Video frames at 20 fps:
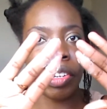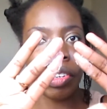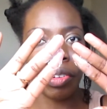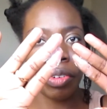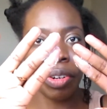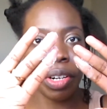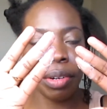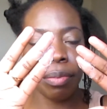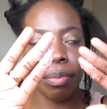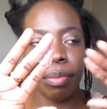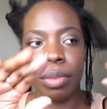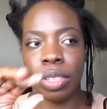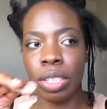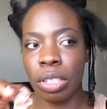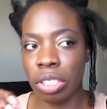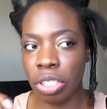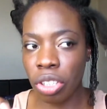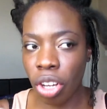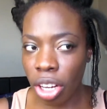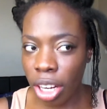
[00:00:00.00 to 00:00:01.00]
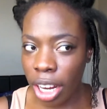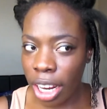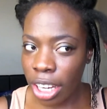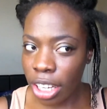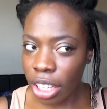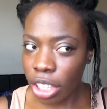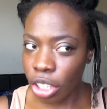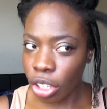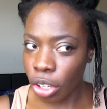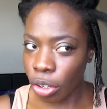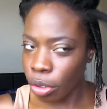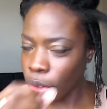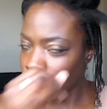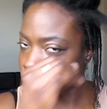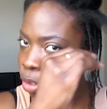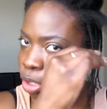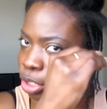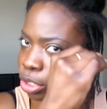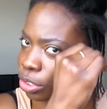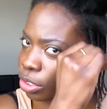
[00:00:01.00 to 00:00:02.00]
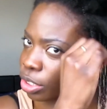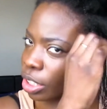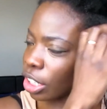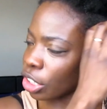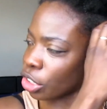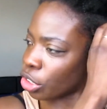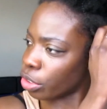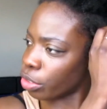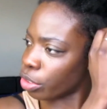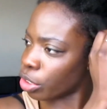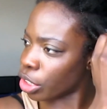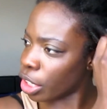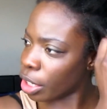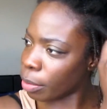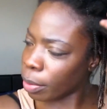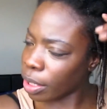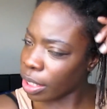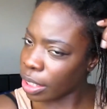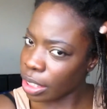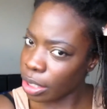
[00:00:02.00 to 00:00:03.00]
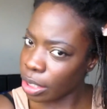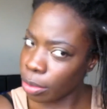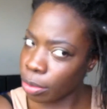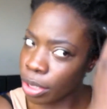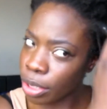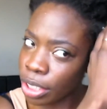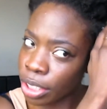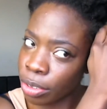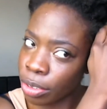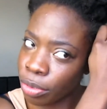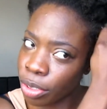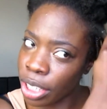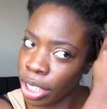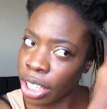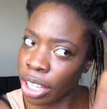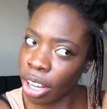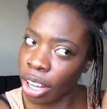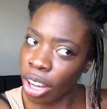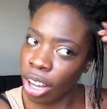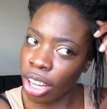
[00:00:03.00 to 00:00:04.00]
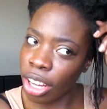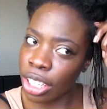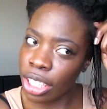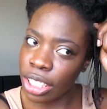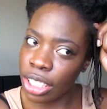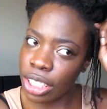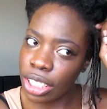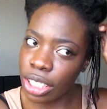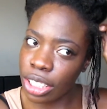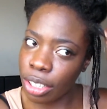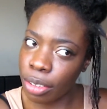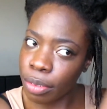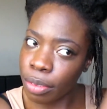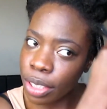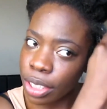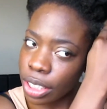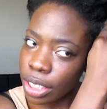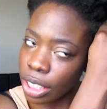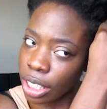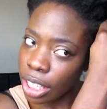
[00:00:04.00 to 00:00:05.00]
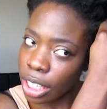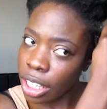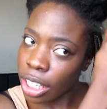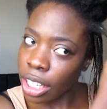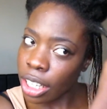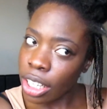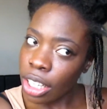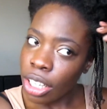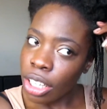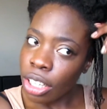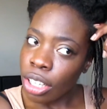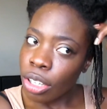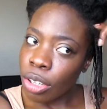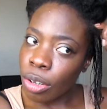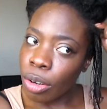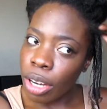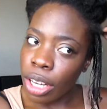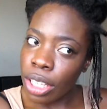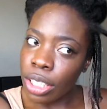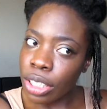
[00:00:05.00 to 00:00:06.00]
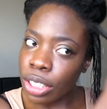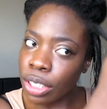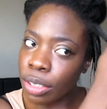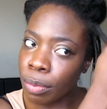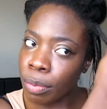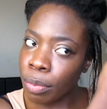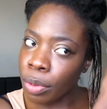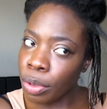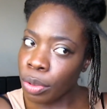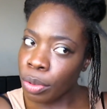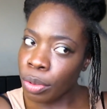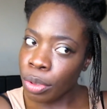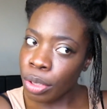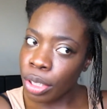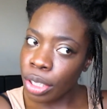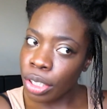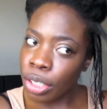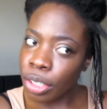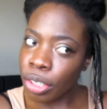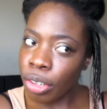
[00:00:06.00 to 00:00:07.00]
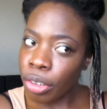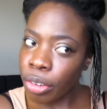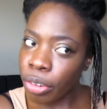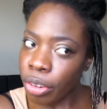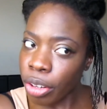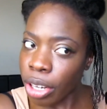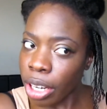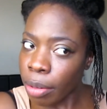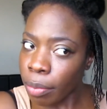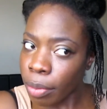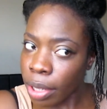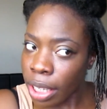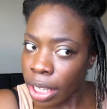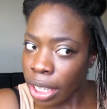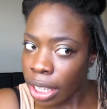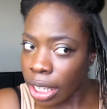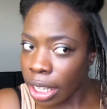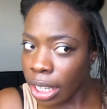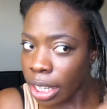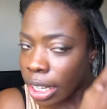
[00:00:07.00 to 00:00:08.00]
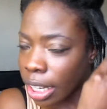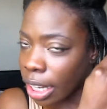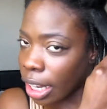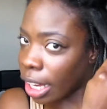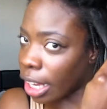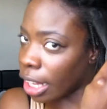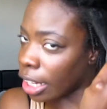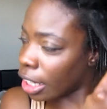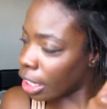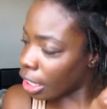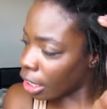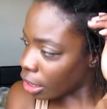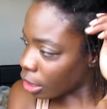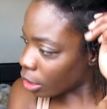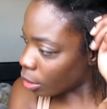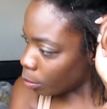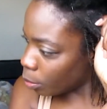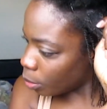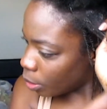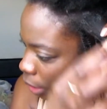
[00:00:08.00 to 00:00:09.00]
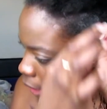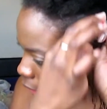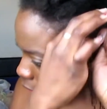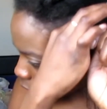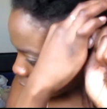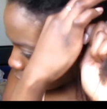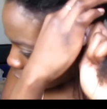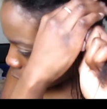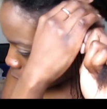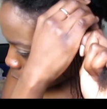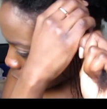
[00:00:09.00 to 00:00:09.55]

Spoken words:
cream. So it's not like, you know, the original texture of Shea Butter where it's really hard and stuff. It's quite smooth and creamy. And then I smooth that into